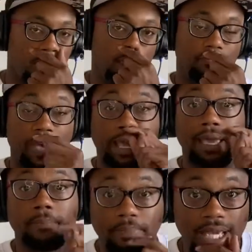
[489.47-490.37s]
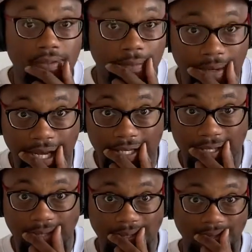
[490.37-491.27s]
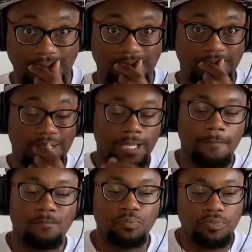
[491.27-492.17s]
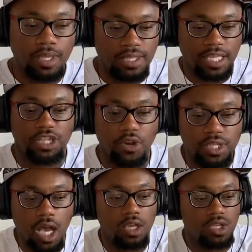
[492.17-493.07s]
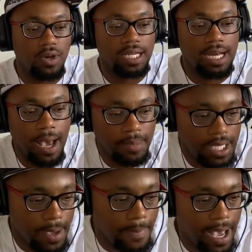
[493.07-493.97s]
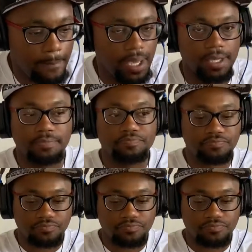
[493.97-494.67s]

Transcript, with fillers: They can beat the Bucks. This year is also an anomaly, in my opinion,